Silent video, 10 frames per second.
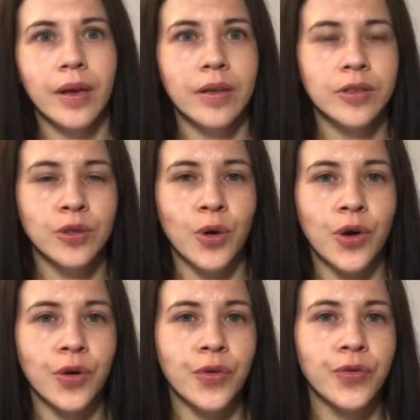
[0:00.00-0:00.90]
sort
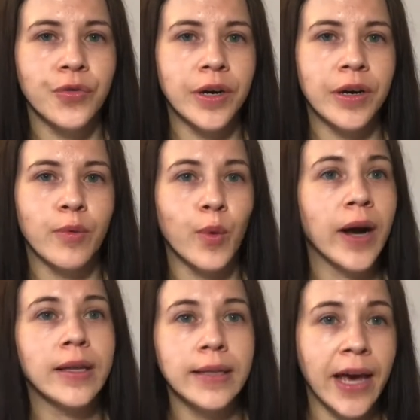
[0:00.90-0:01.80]
of
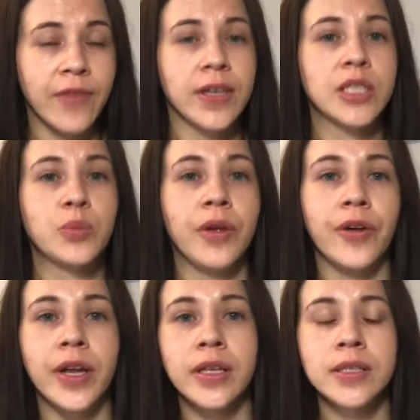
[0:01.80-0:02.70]
wildlife
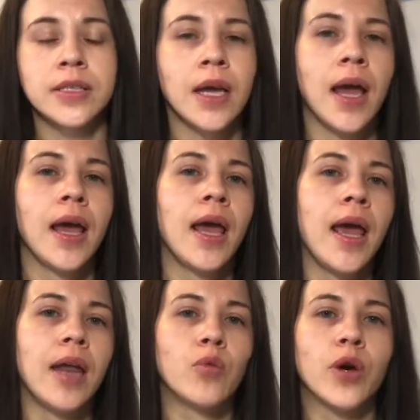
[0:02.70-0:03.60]
experience.
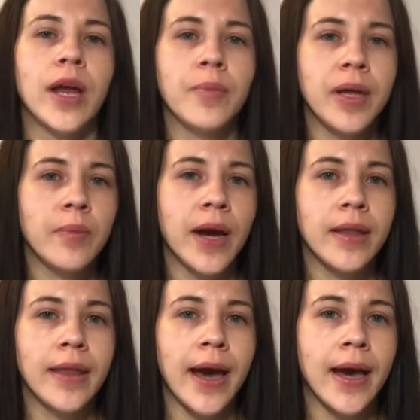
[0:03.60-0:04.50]
And what I mean by
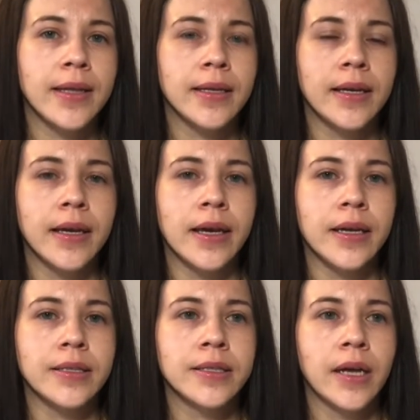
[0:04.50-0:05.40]
that
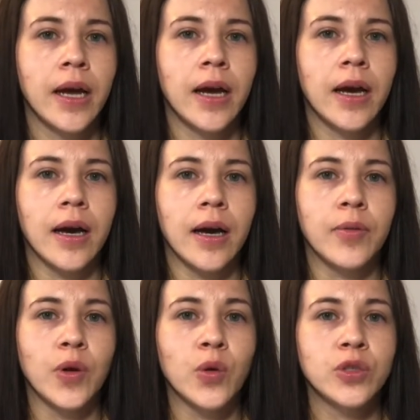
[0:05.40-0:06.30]
is
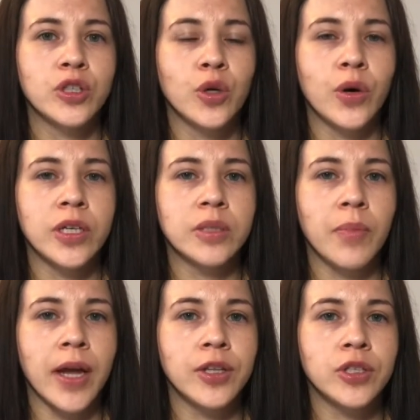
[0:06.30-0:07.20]
those toys
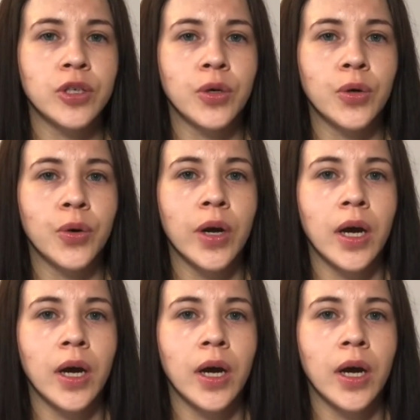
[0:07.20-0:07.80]
meant to